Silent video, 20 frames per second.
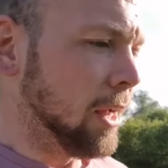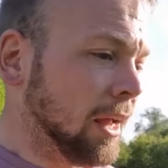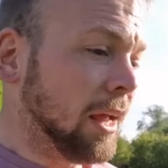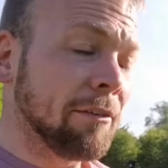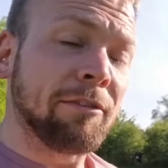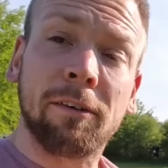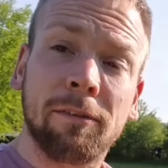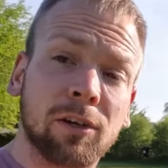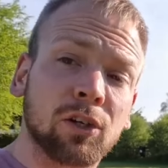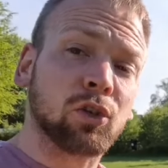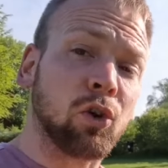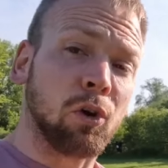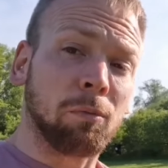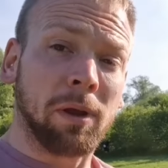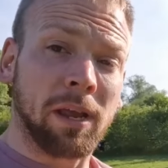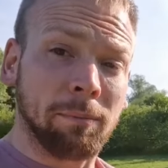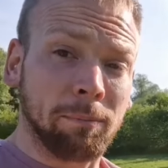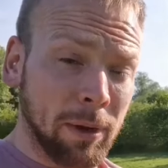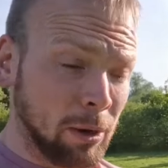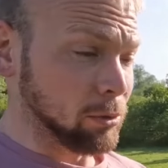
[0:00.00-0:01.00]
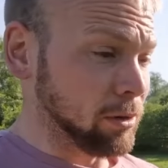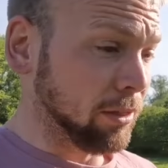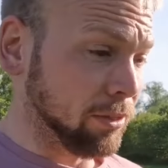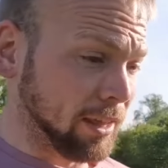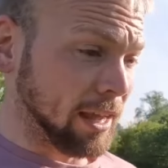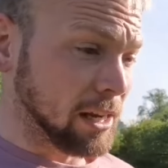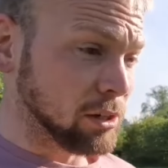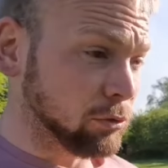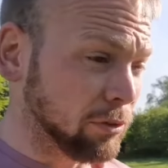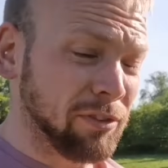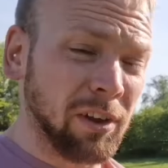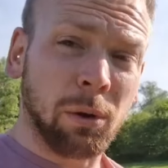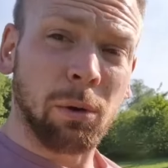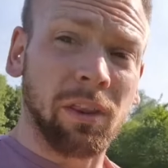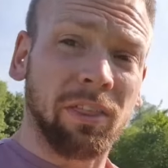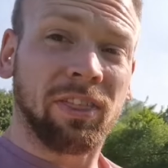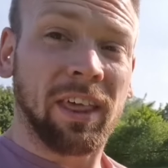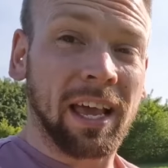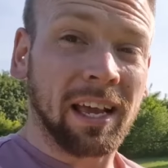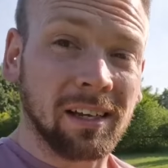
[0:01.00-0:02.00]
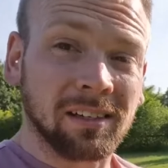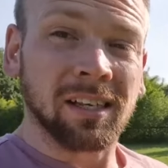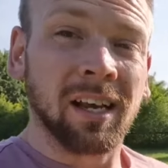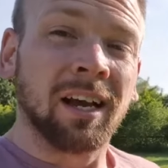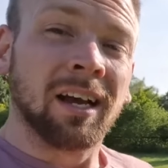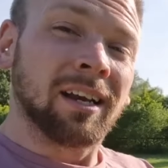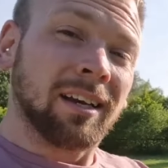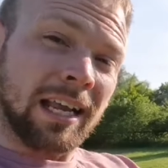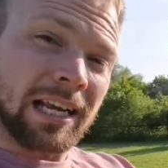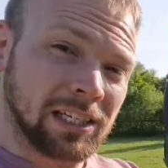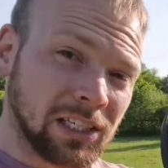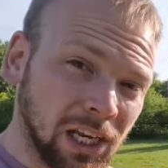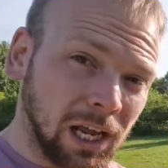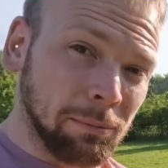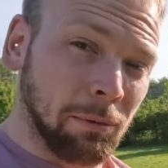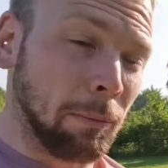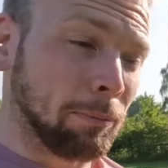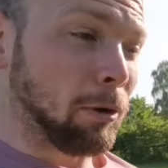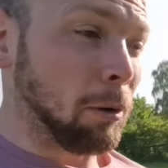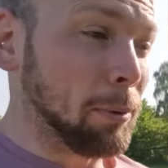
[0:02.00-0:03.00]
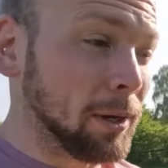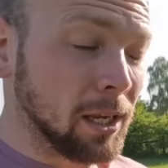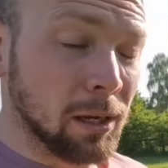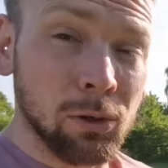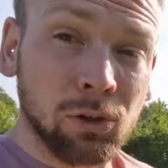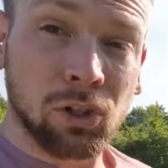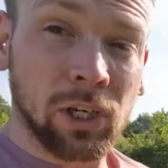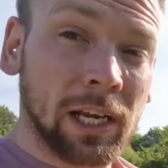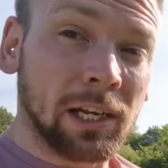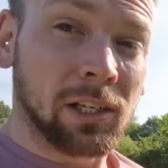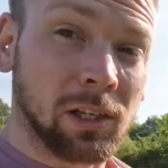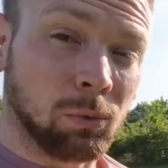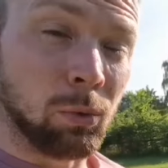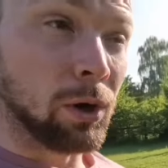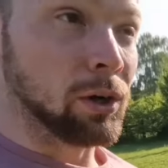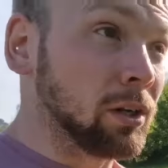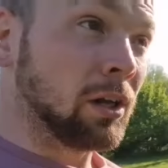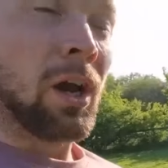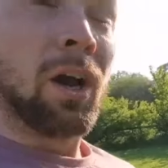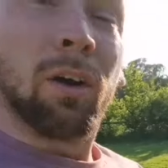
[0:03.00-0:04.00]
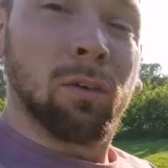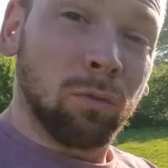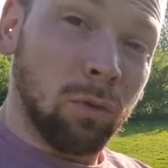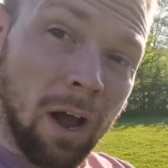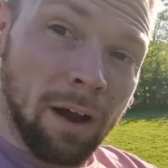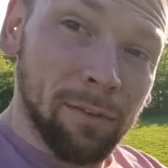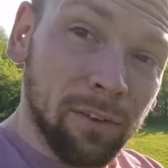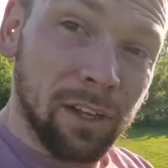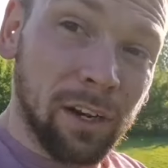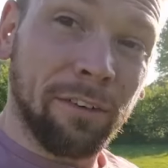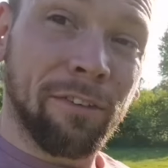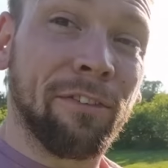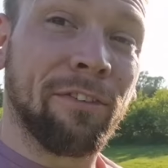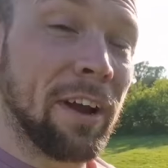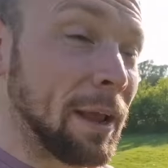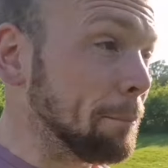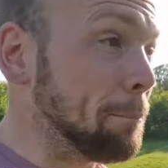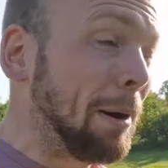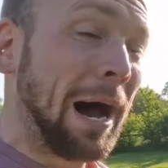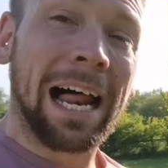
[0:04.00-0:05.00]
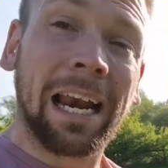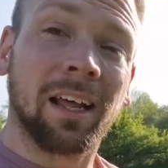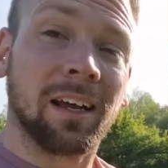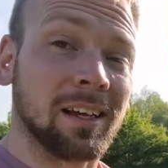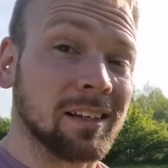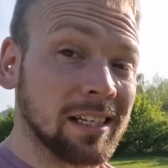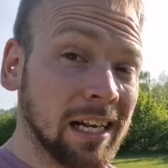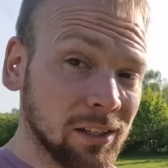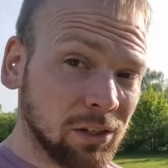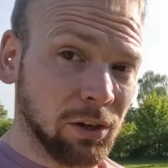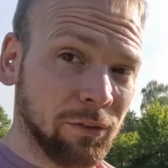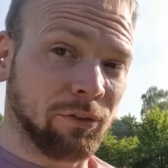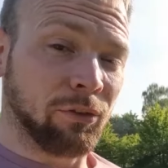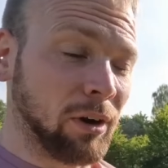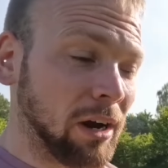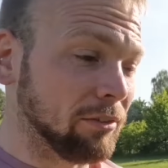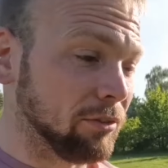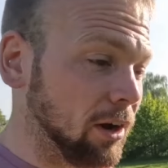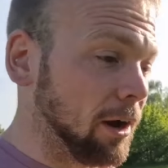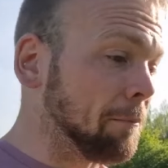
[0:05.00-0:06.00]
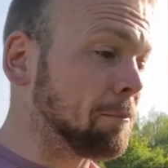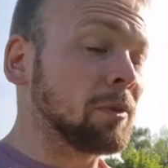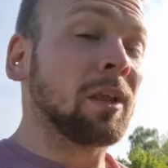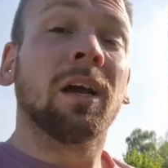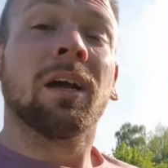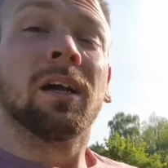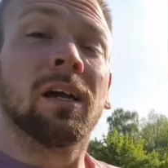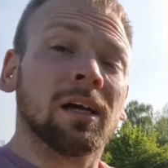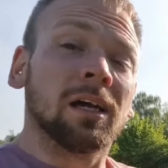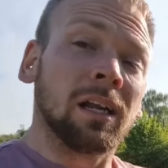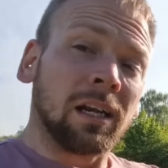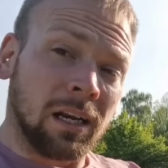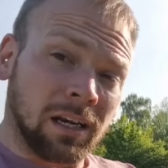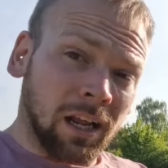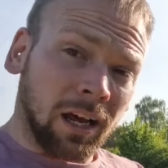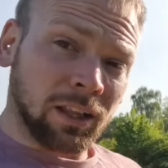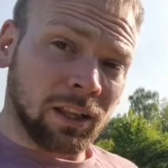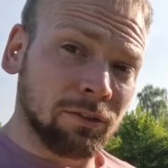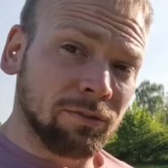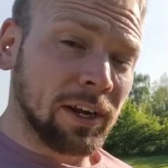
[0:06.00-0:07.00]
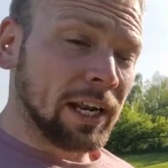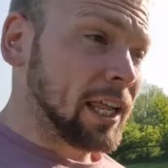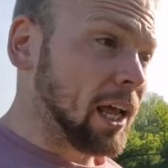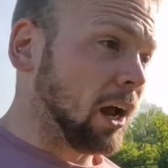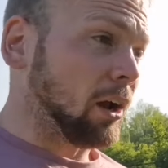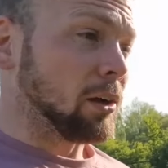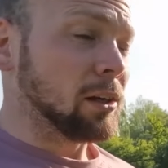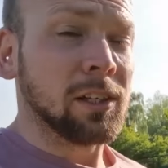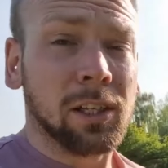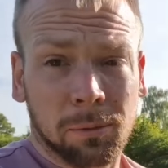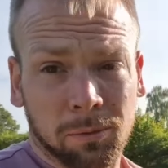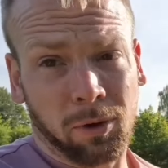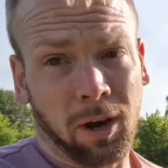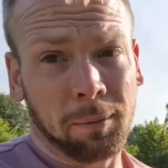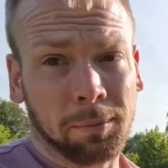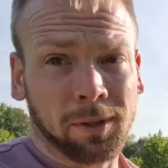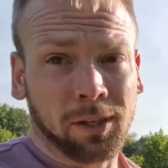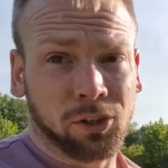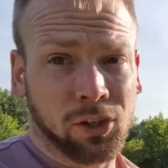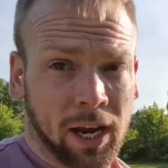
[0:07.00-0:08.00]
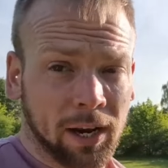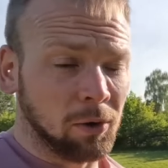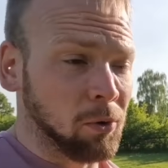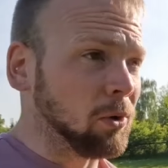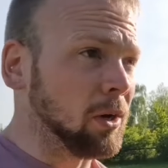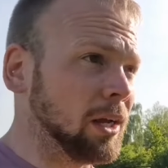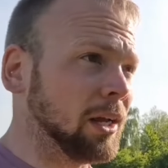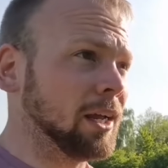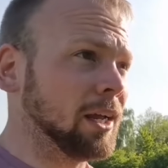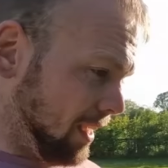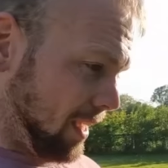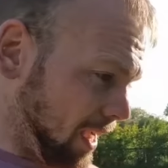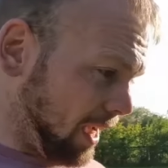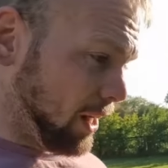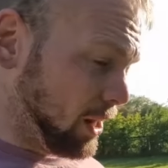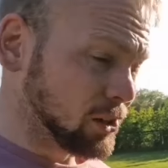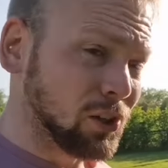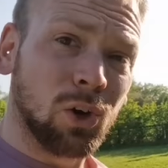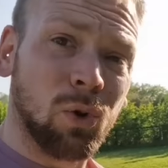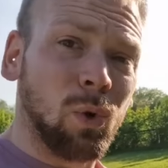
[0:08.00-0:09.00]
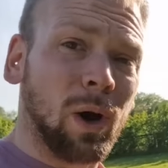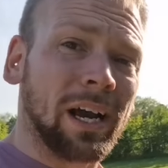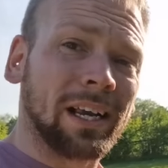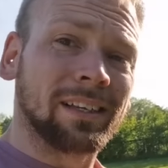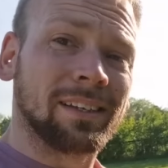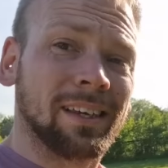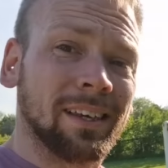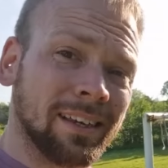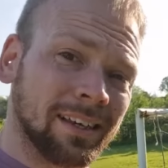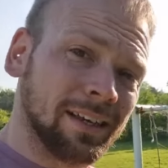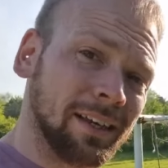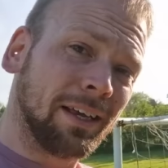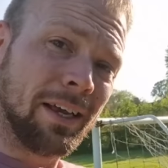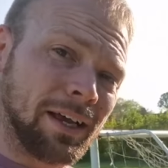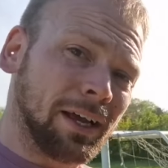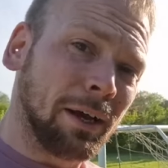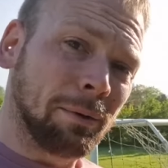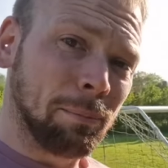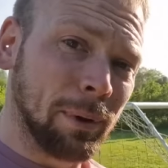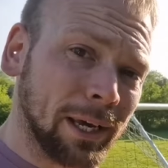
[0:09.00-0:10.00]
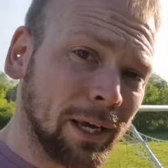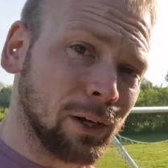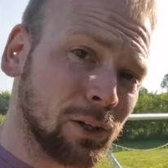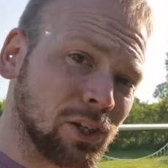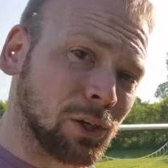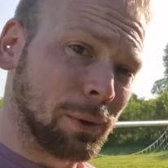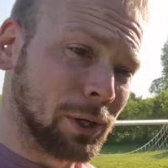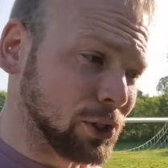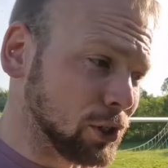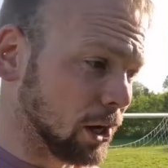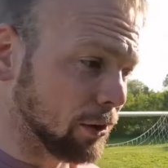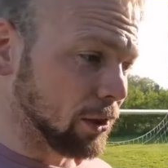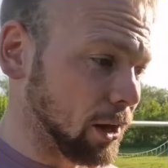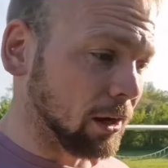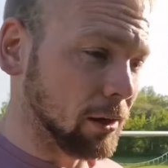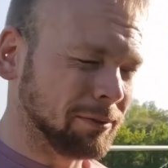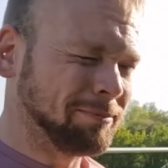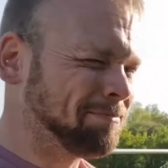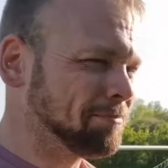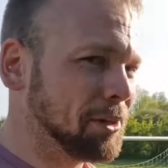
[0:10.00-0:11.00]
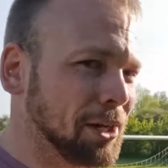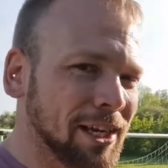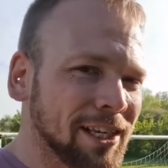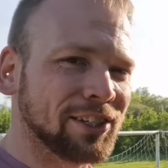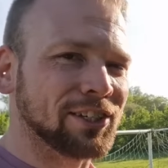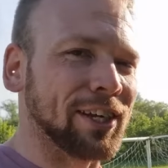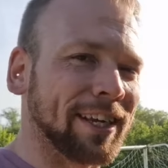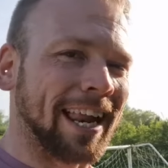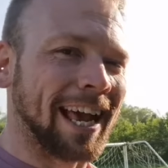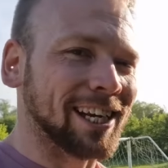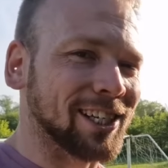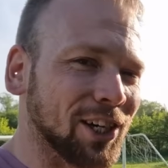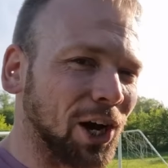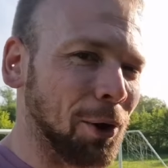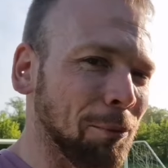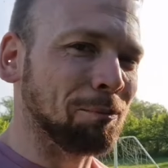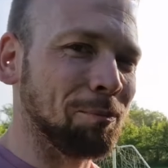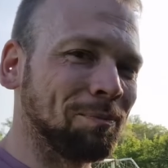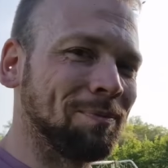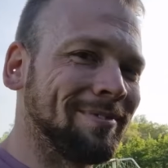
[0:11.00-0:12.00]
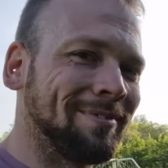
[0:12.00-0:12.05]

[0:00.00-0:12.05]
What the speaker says: If you've enjoyed me building things, reviewing things, next time I'll probably use sheets of wood rather than a fucking pallet, because that took forever. Like the video, subscribe to the channel, and as always, be good to each other. See you next time.